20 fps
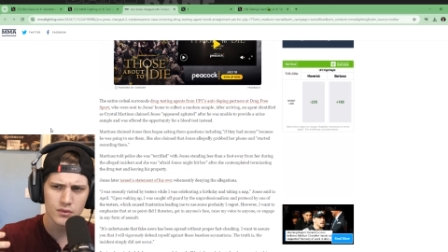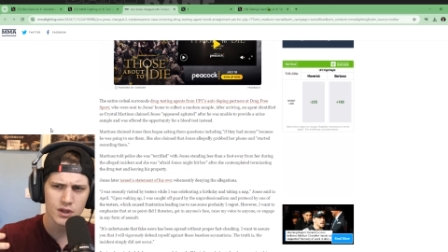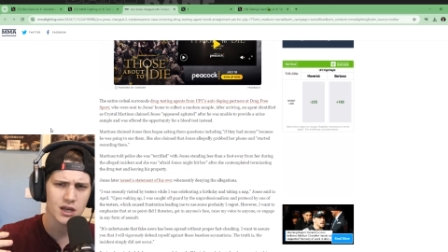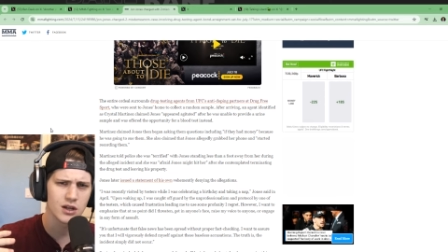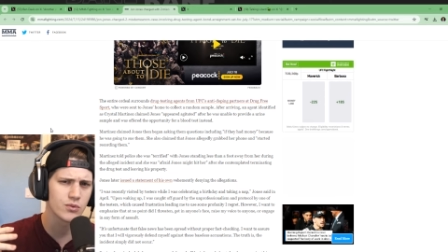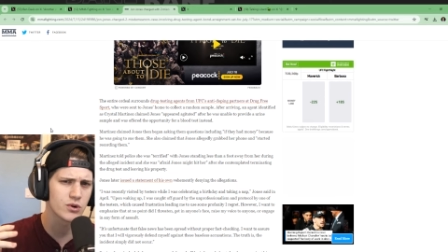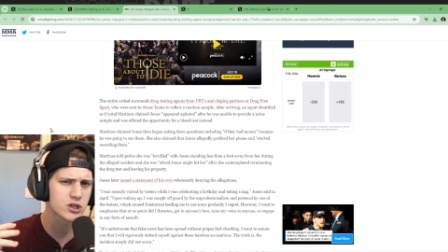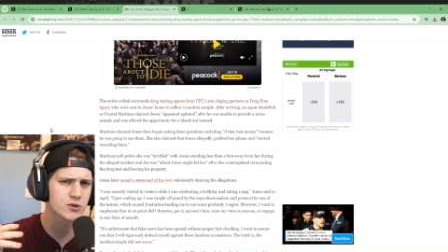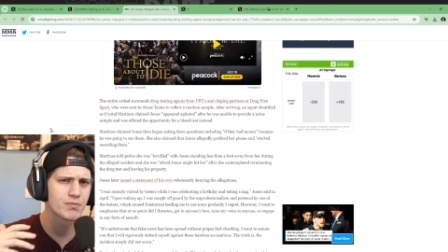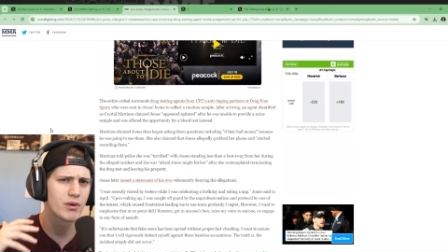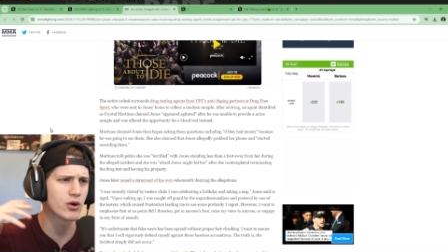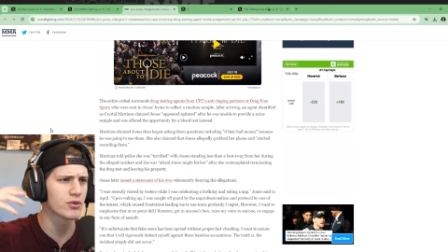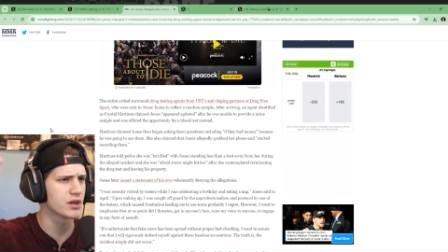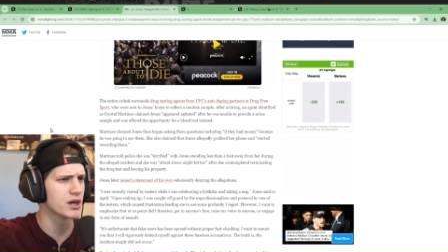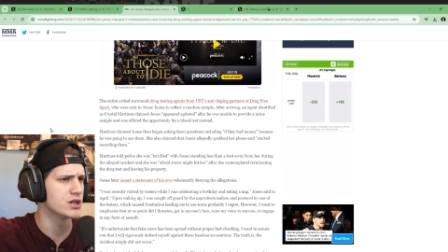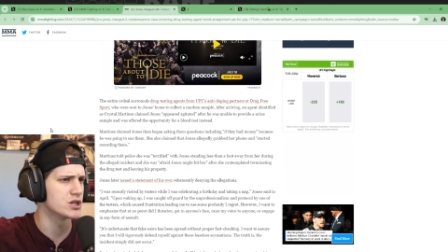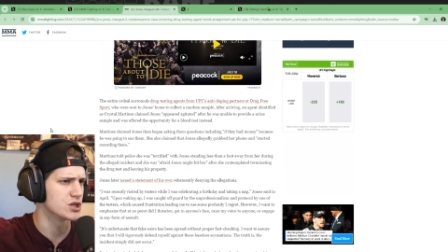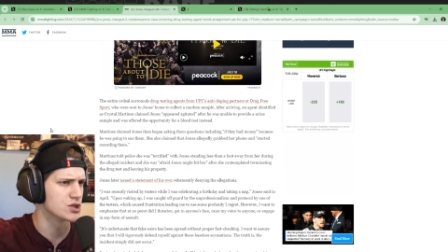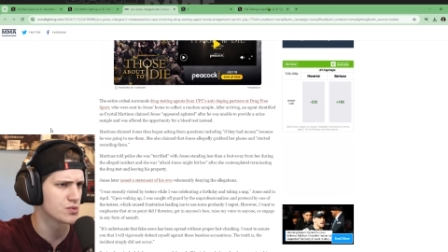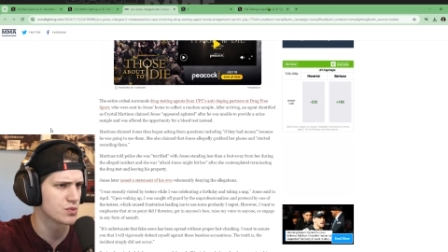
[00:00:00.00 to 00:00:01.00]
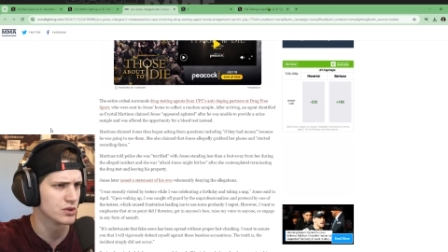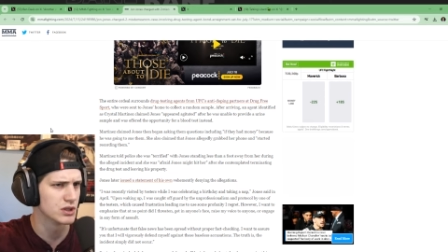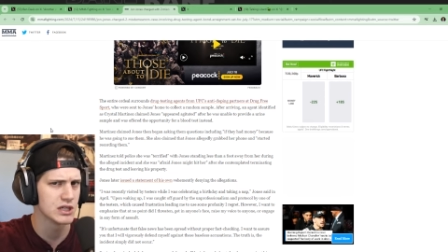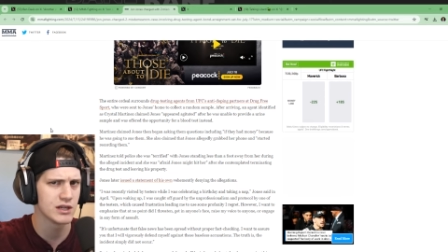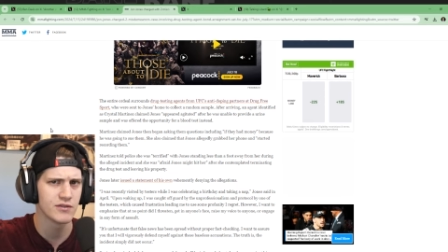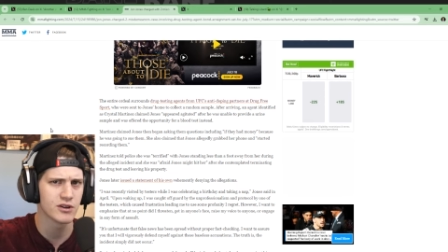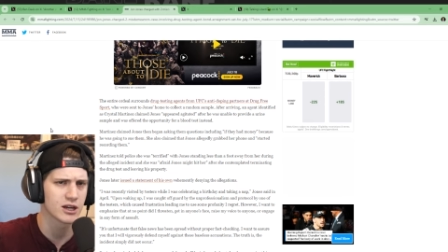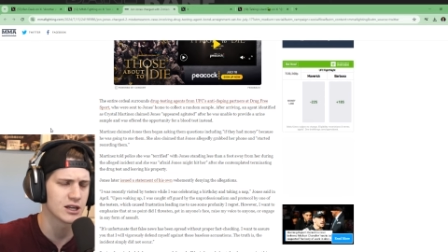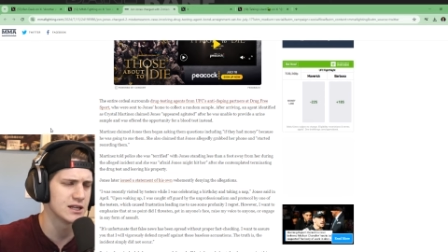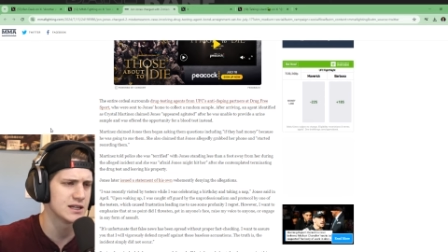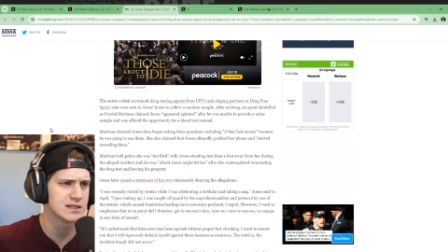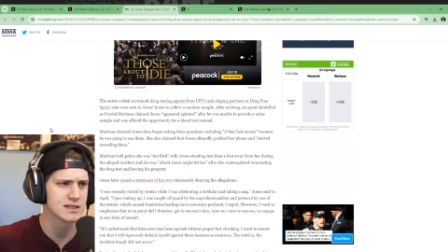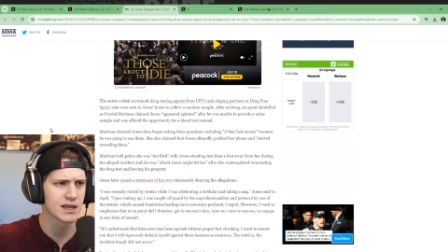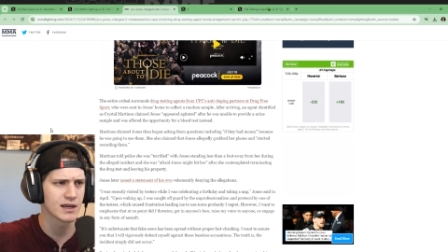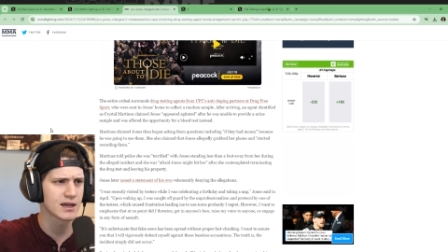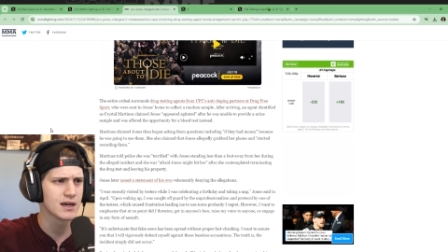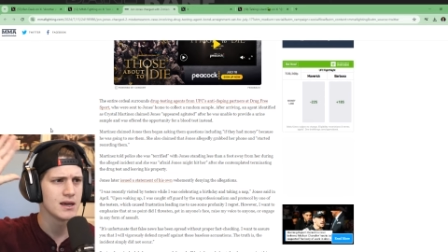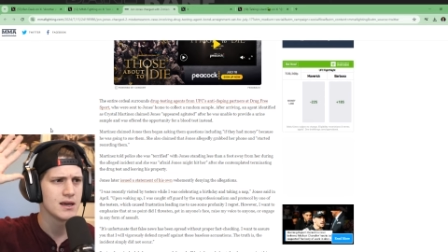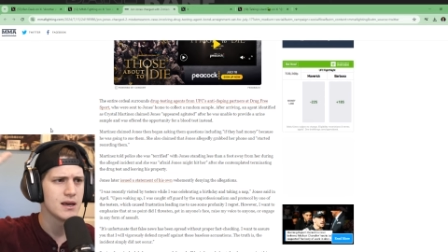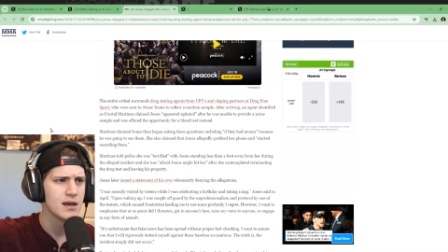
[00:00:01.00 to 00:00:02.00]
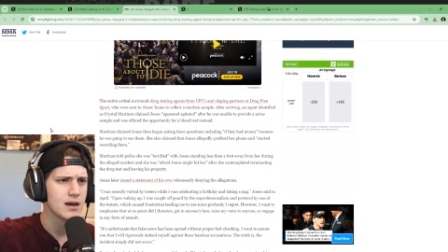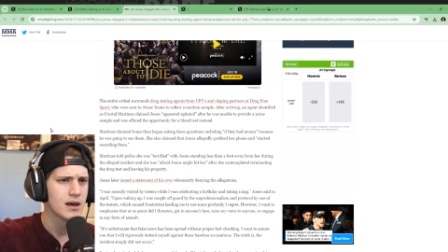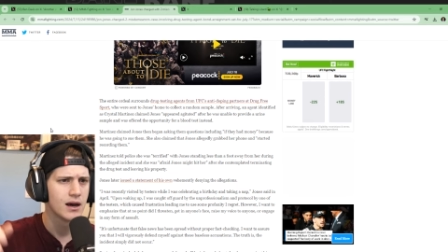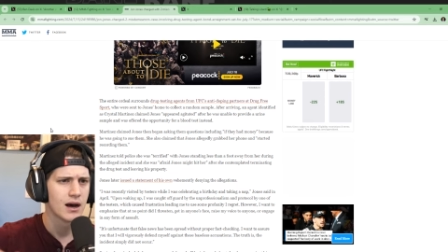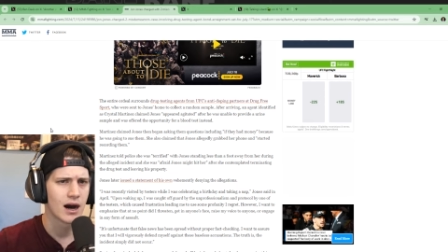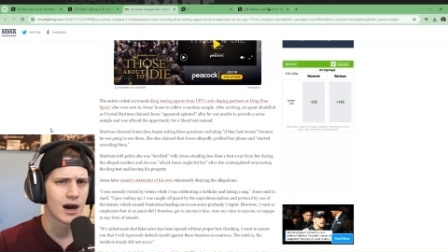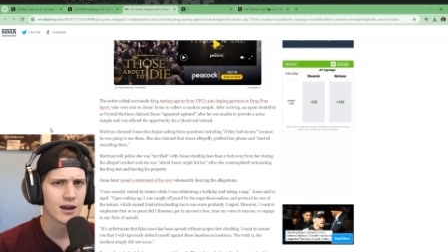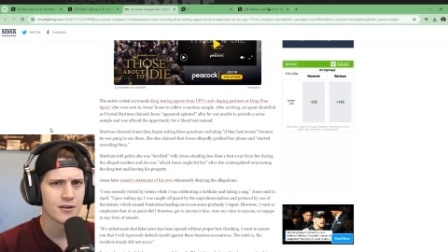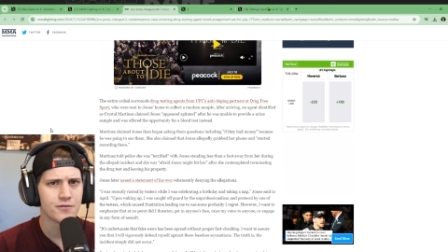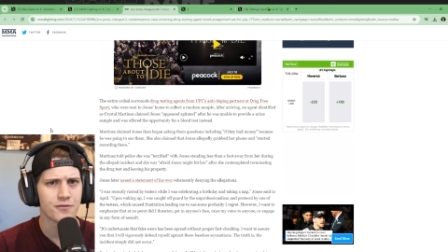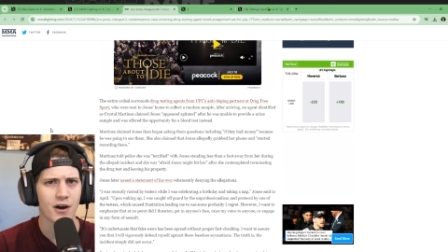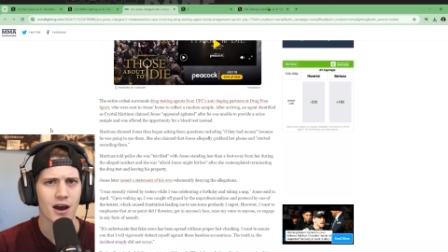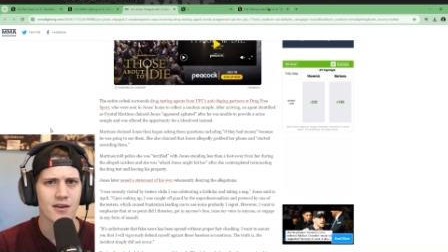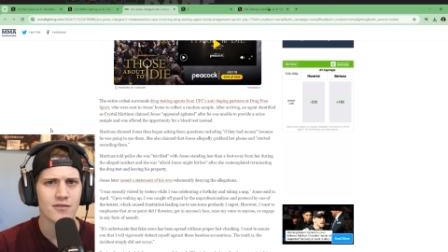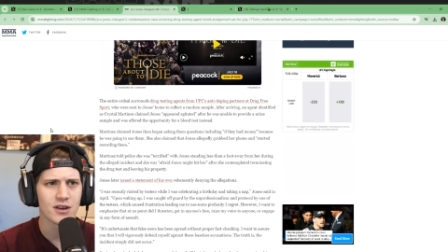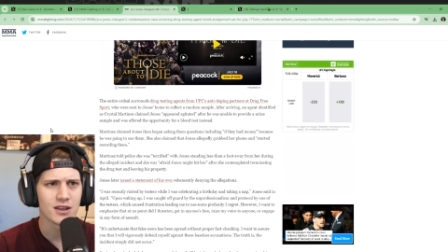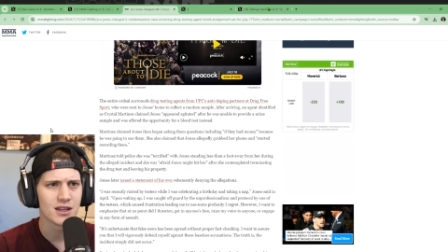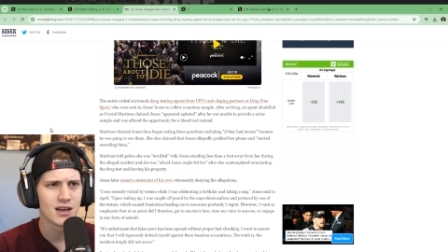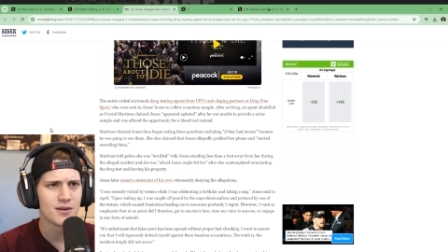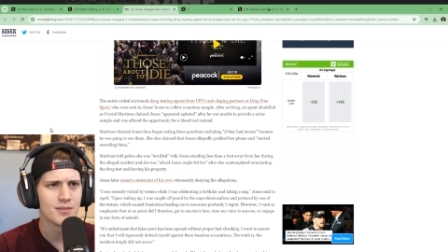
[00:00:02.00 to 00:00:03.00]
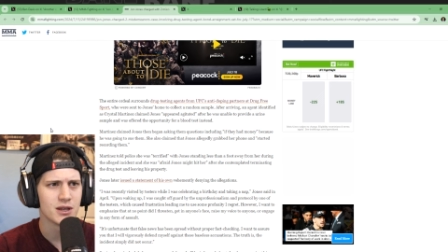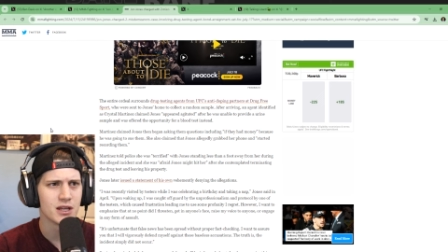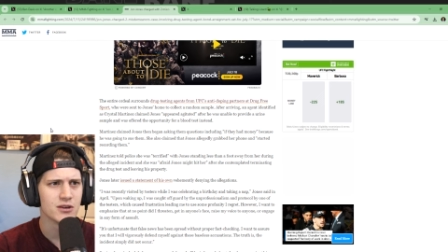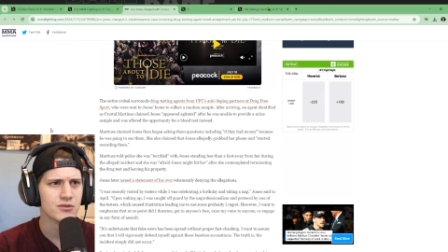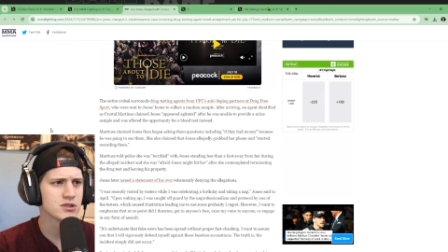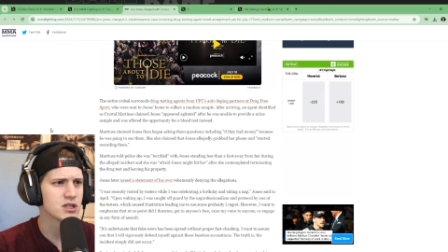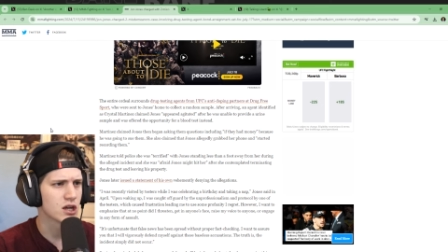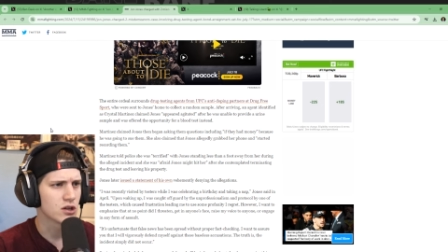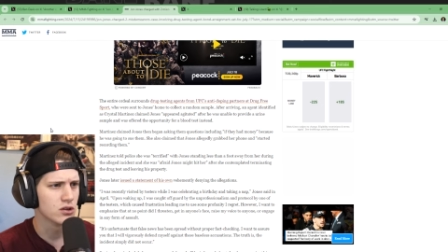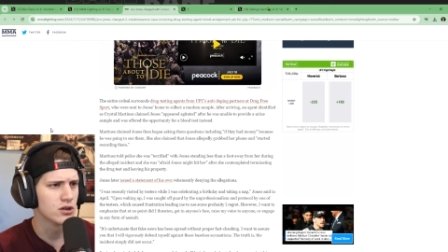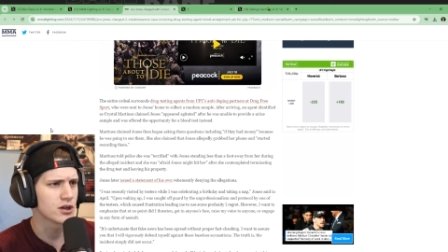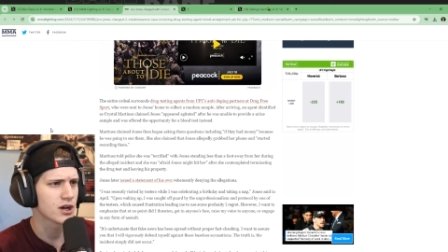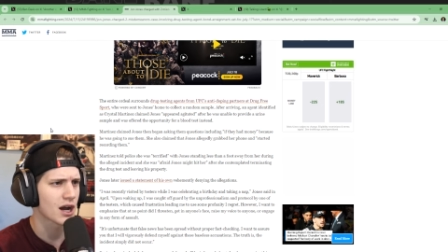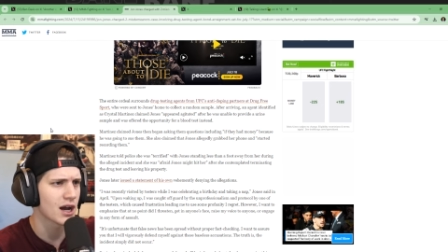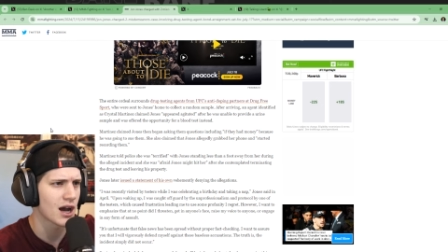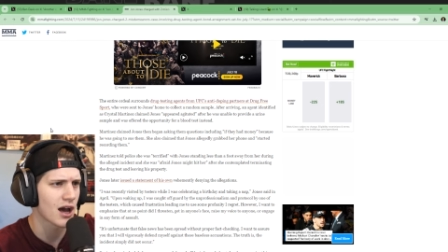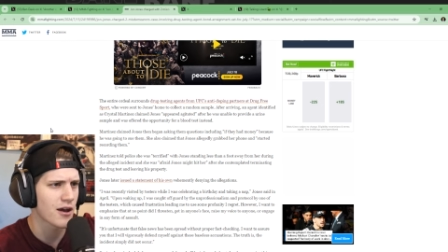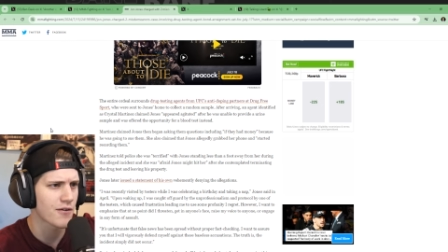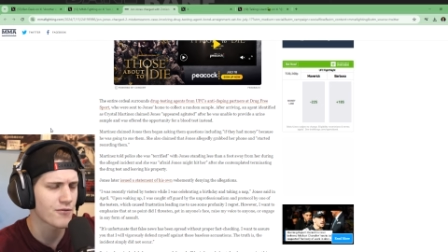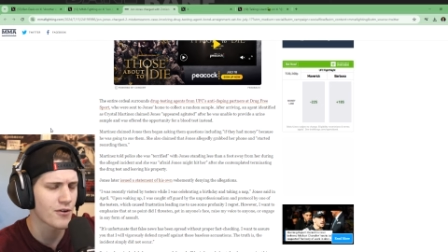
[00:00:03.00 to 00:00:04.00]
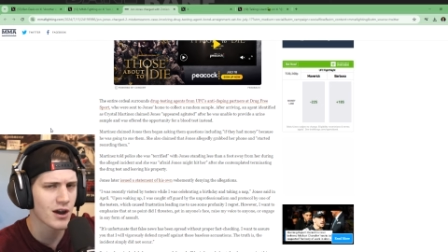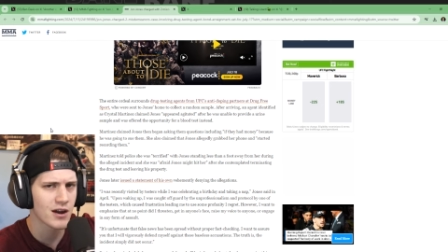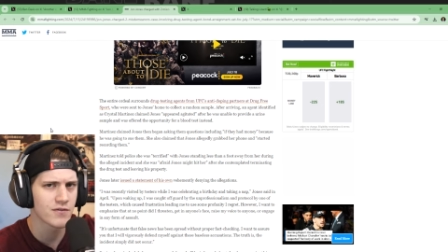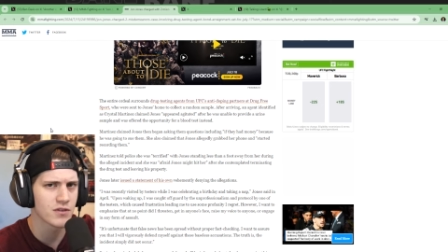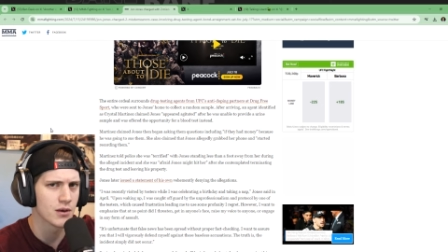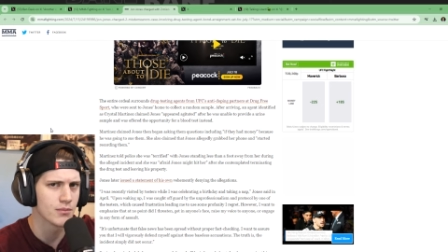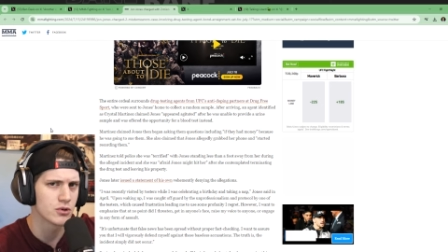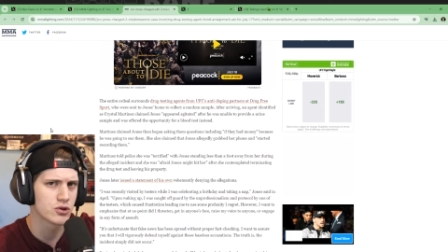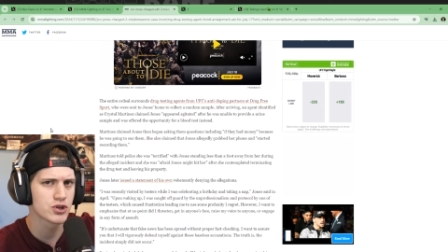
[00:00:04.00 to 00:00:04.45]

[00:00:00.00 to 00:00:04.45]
in which both agents were leaving and he's like, high-fiving them, and he was like, look, I high-fived them.